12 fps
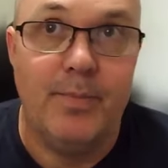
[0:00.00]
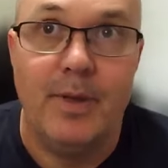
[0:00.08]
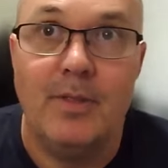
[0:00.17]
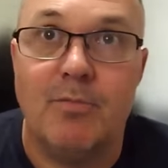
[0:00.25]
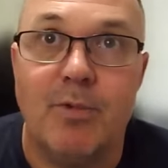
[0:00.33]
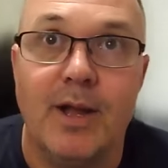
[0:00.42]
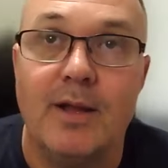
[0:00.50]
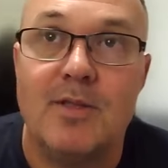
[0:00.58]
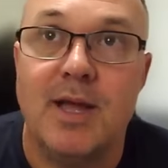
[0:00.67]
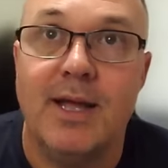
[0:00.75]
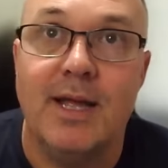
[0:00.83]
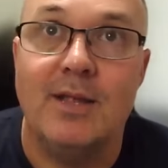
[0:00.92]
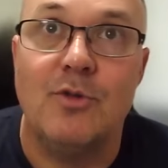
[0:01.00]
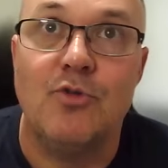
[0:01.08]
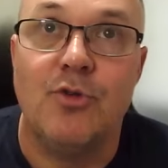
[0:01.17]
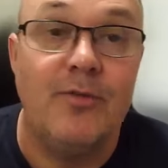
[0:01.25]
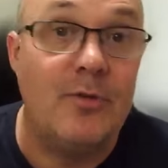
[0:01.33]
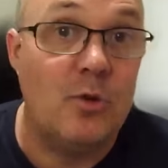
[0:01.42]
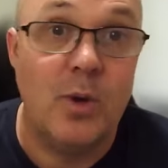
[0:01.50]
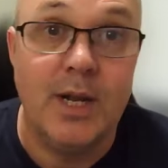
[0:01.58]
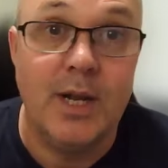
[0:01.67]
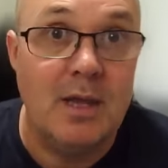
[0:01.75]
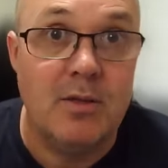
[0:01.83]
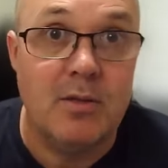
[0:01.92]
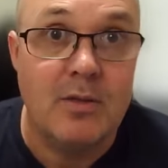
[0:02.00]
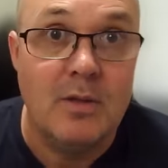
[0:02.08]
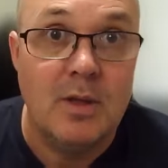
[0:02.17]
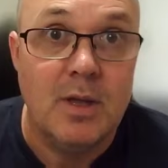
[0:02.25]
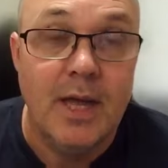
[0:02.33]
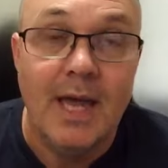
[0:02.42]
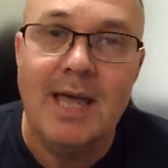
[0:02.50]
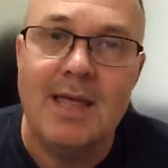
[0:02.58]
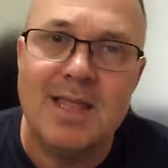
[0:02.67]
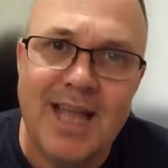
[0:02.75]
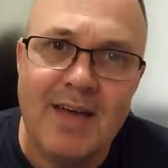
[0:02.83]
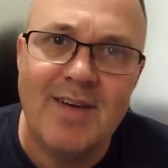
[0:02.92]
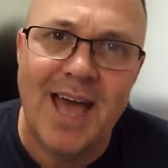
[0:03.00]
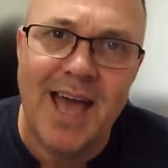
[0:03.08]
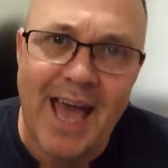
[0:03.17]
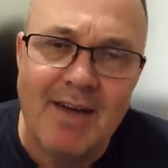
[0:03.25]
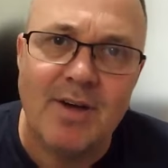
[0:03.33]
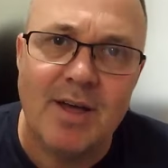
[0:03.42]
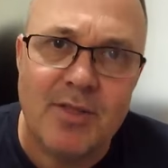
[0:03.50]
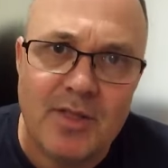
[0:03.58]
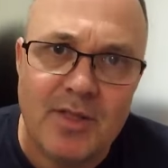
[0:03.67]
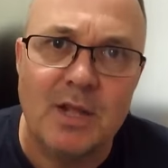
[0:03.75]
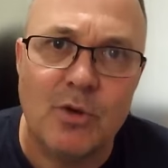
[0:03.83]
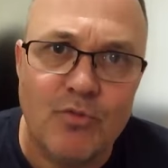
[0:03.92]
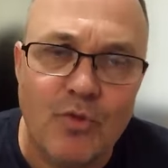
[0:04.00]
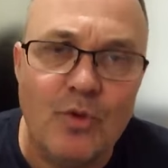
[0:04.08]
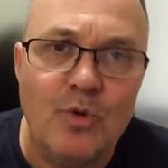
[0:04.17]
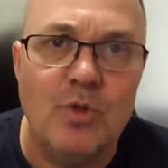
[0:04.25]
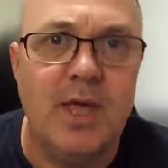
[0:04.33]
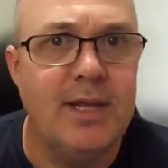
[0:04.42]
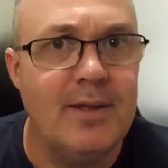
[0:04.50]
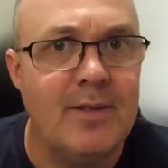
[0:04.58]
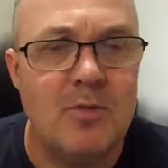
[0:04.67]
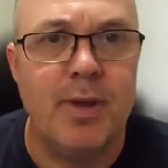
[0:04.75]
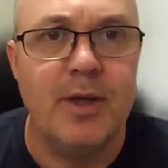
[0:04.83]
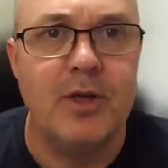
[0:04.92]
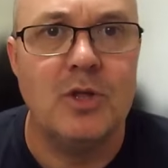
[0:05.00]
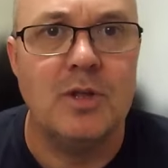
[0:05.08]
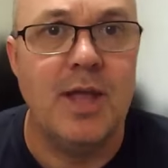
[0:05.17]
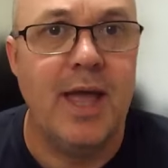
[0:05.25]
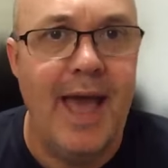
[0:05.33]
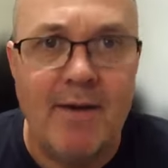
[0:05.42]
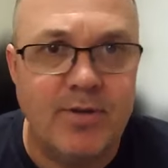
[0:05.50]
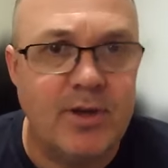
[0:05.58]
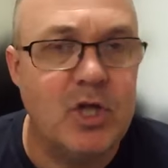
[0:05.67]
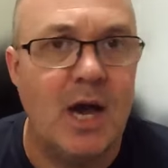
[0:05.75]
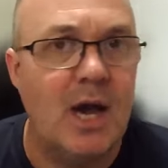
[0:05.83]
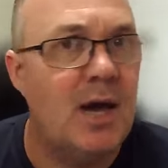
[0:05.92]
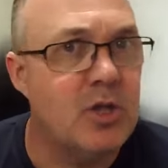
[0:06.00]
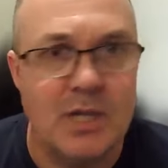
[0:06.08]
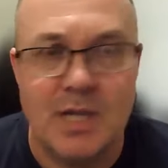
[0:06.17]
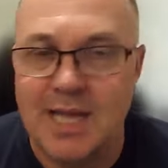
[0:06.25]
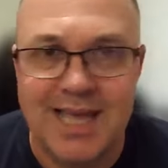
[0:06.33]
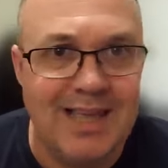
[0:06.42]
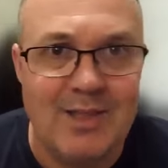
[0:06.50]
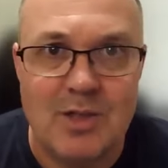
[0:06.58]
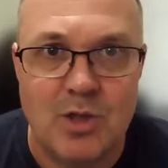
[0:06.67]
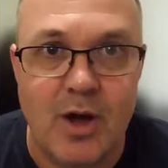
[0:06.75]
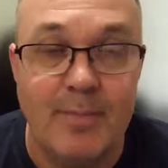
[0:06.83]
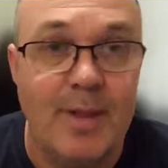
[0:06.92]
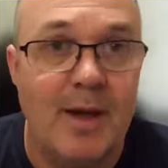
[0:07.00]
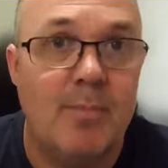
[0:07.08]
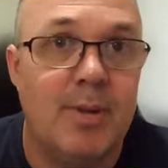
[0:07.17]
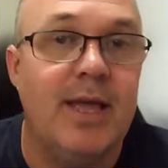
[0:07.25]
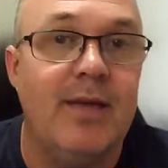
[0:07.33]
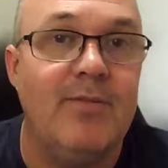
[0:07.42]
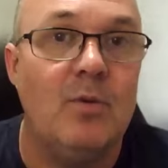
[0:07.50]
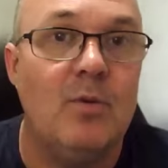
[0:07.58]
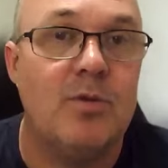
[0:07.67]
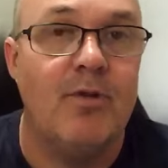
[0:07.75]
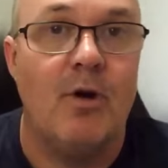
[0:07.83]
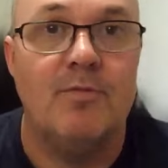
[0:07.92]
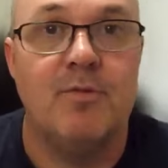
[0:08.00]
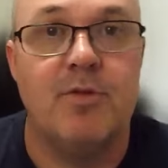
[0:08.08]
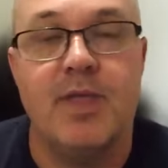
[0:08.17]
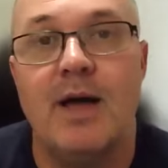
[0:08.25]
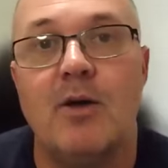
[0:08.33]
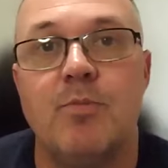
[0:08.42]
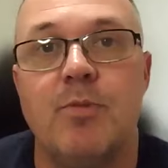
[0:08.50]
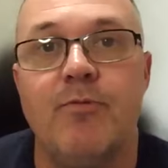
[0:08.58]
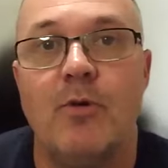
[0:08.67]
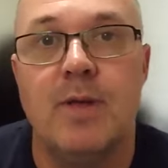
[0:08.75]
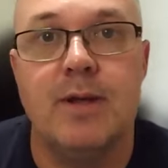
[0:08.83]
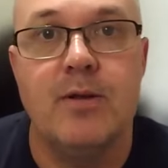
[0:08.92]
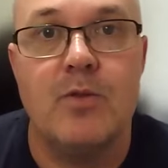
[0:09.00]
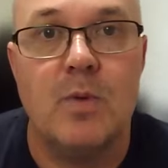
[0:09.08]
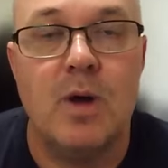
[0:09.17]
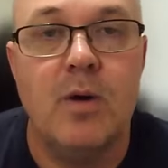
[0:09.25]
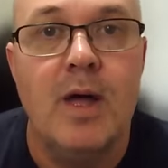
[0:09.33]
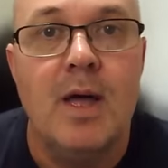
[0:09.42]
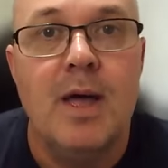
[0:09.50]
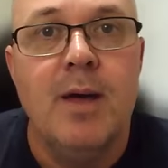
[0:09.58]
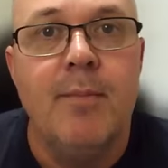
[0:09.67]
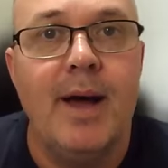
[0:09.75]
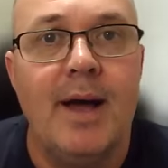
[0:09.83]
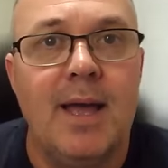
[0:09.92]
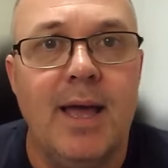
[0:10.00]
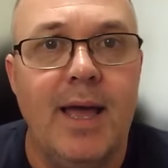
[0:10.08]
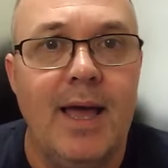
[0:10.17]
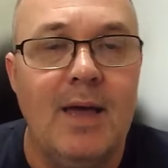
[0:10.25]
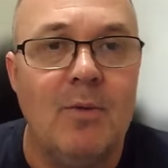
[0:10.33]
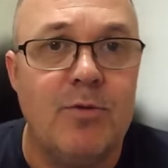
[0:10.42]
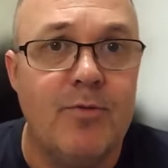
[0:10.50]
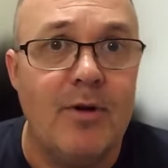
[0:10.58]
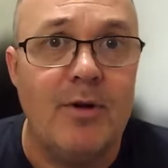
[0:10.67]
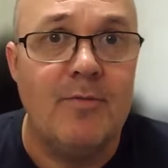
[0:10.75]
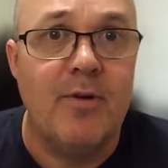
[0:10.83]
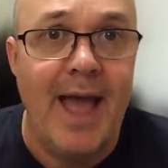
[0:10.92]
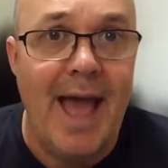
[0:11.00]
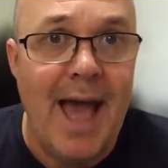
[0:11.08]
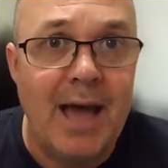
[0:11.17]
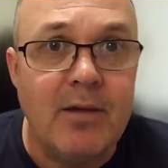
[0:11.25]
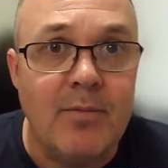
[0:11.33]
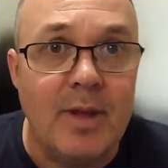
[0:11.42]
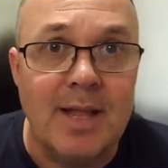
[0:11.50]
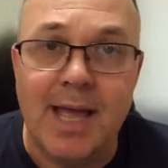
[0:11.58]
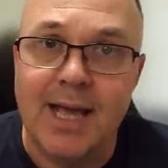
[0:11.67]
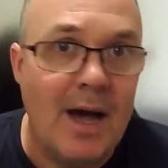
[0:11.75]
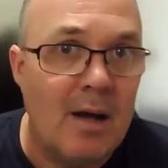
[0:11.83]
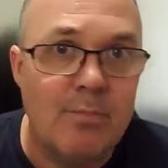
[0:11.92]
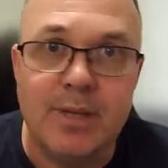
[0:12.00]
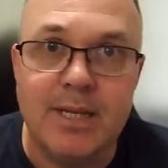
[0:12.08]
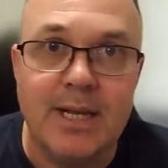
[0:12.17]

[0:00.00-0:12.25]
in the real estate industry for 20 years. He's never ever seen a routine inspection ever charged in his time. Now, I believe he was involved in sales before that as well, but he was very, very adamant it can't be